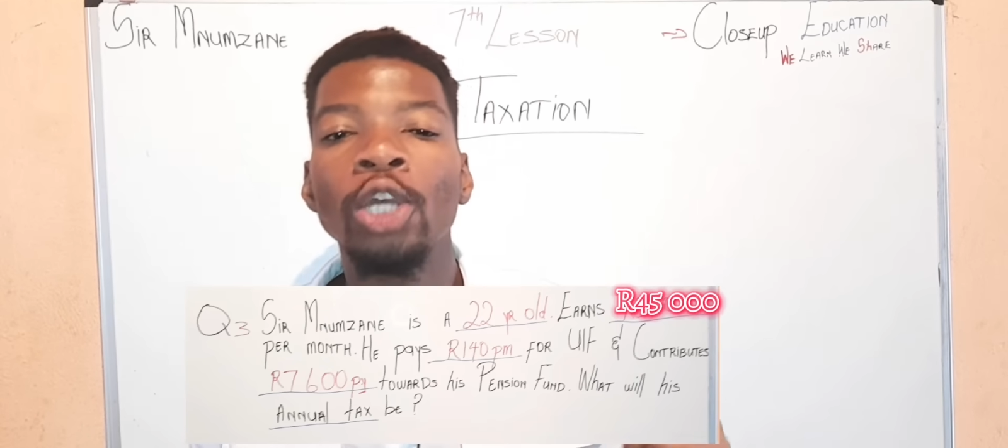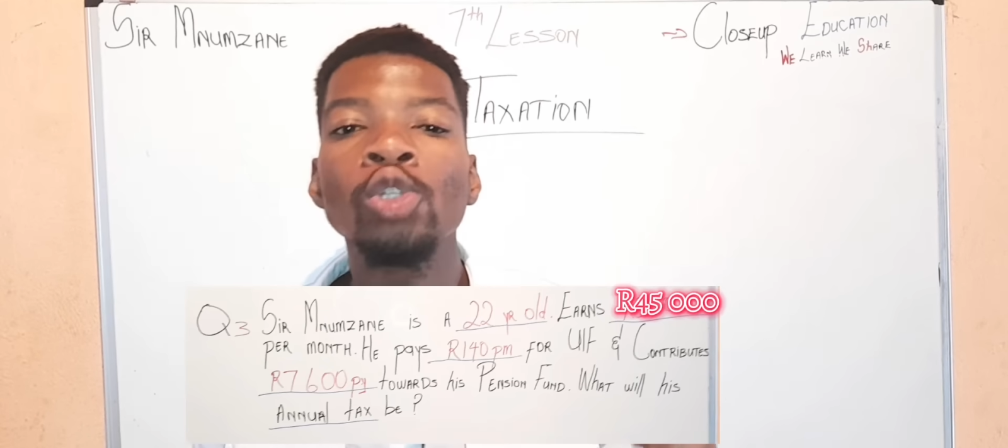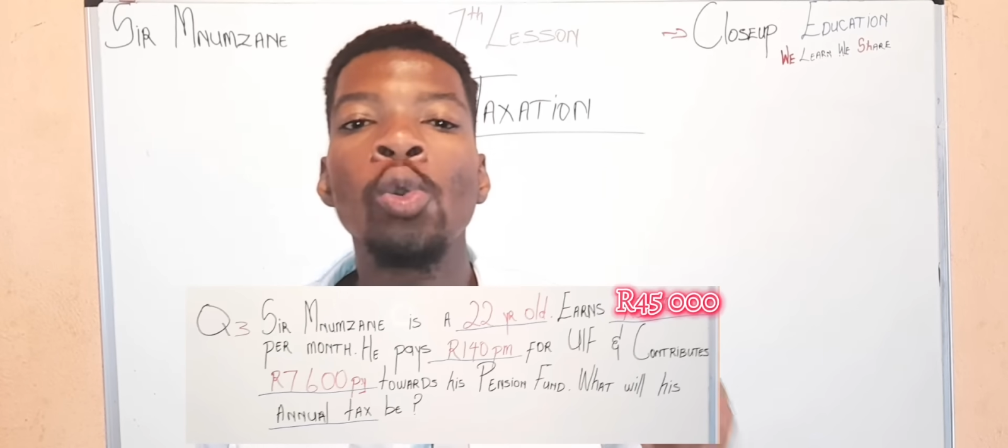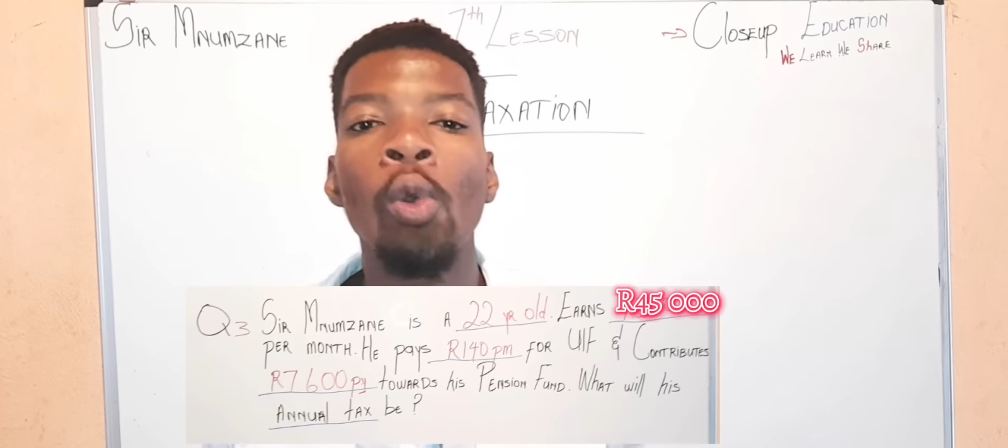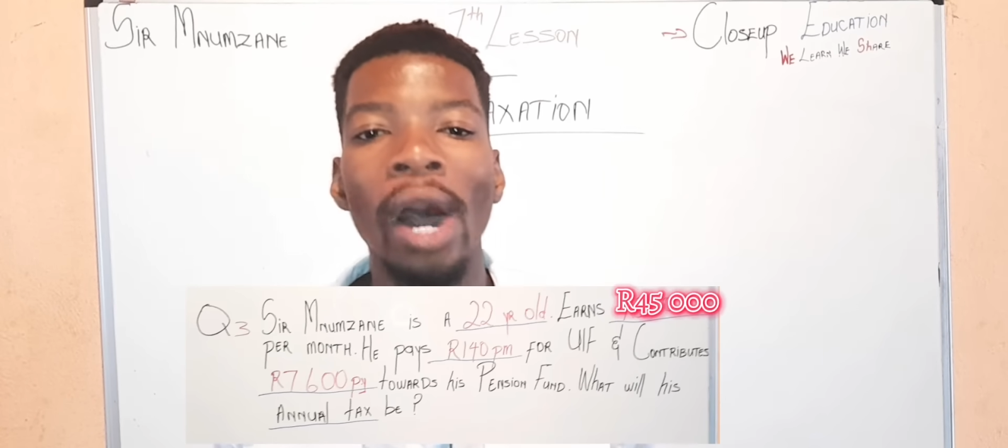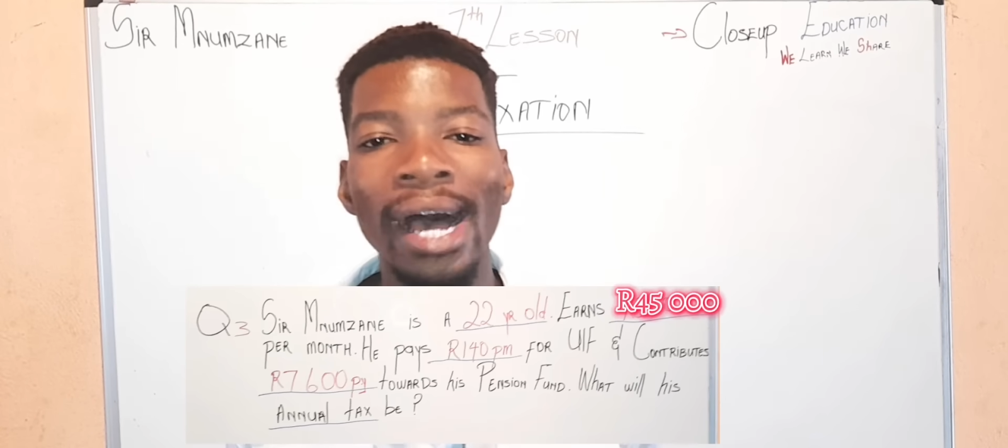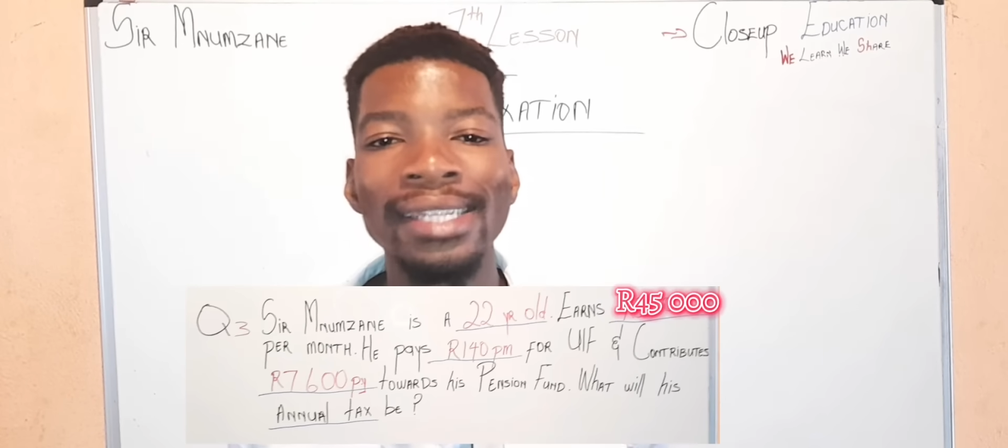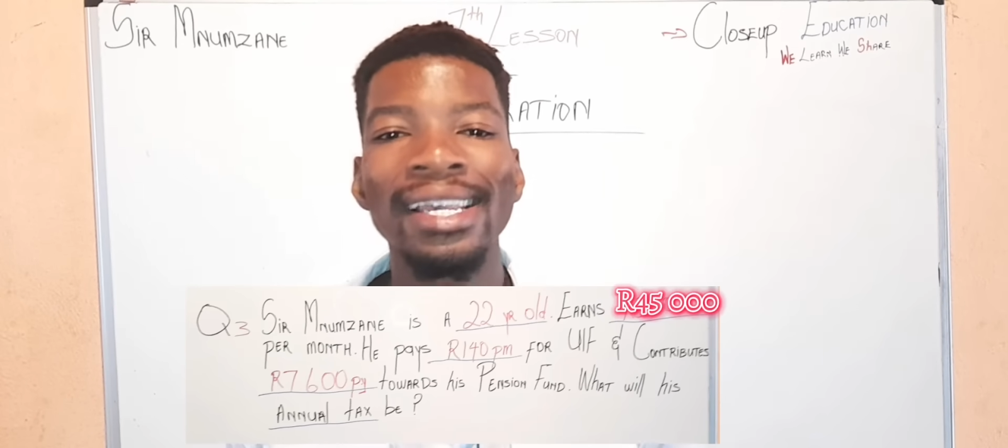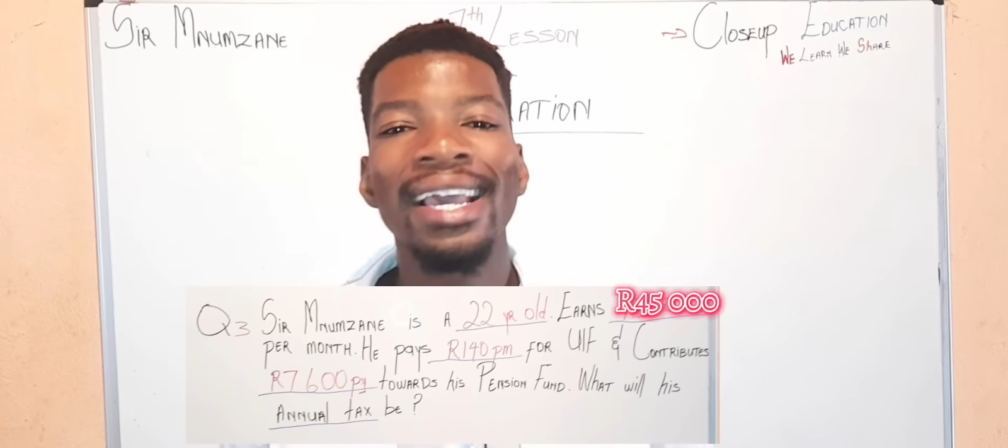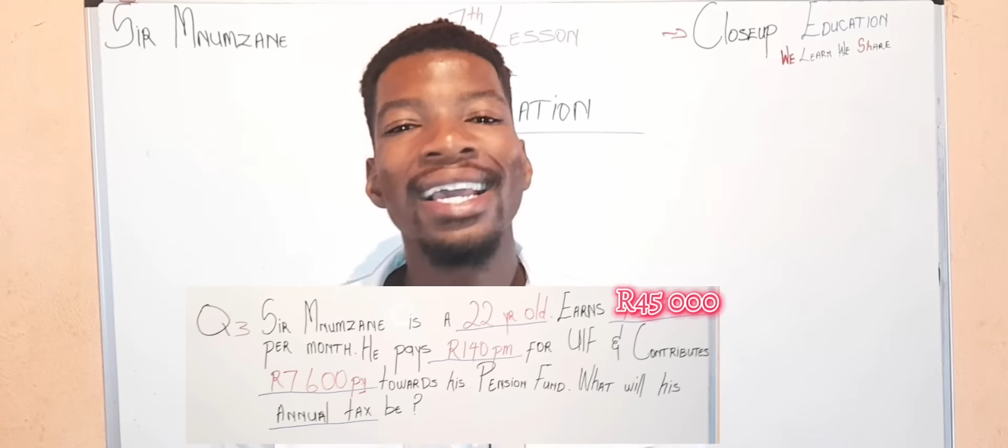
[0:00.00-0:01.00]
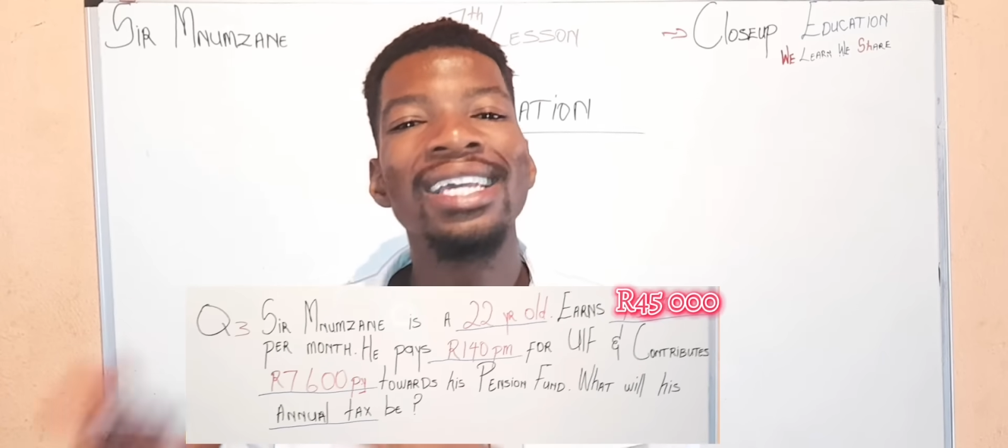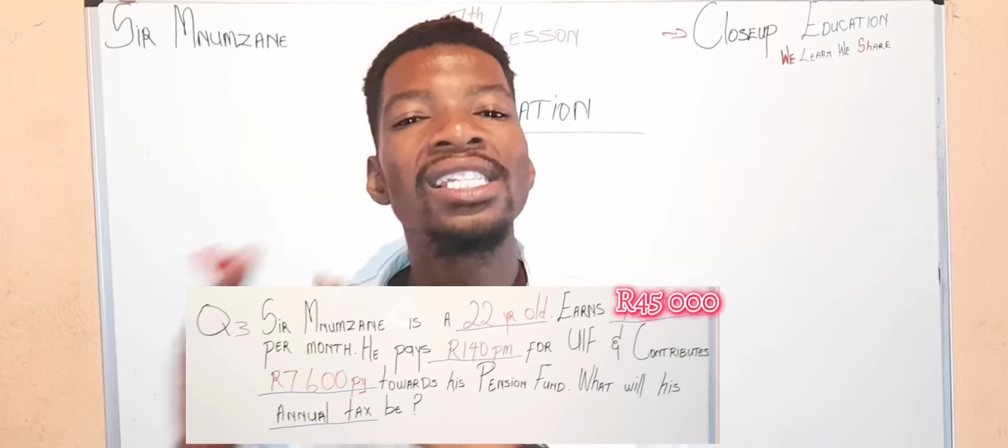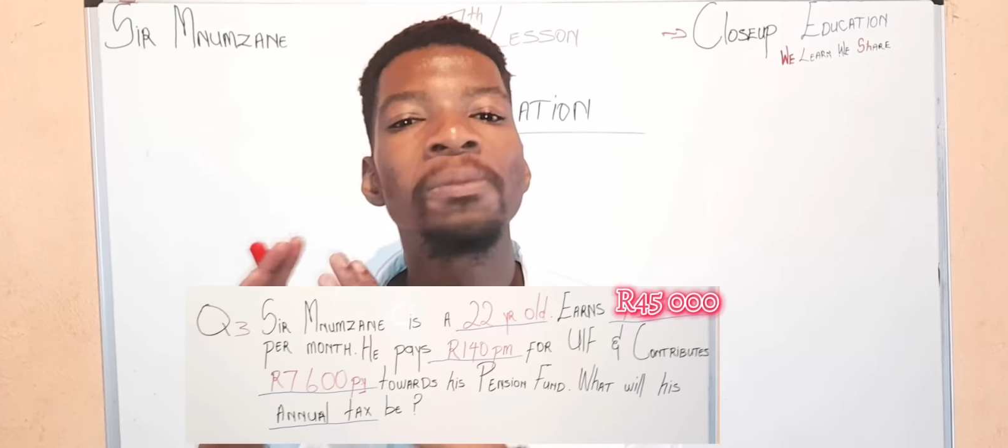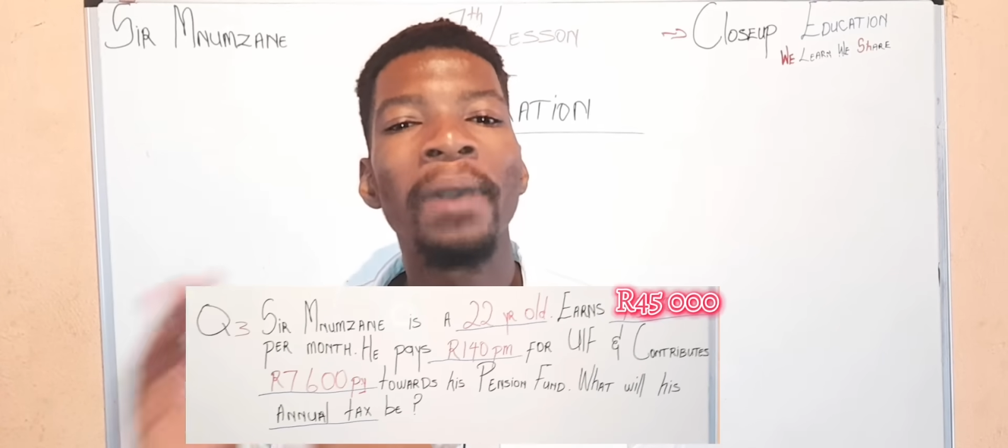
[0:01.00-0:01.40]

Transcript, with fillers: towards his